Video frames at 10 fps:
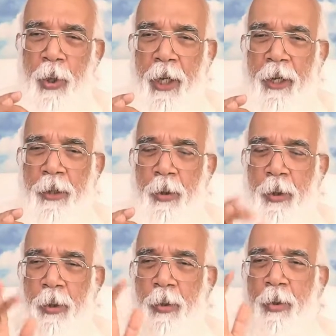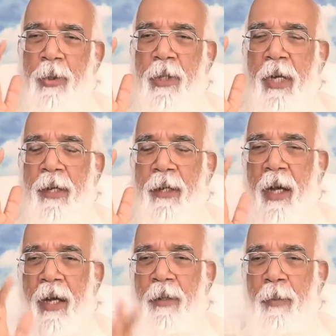introduce at
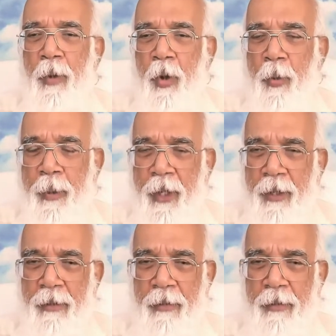that moment.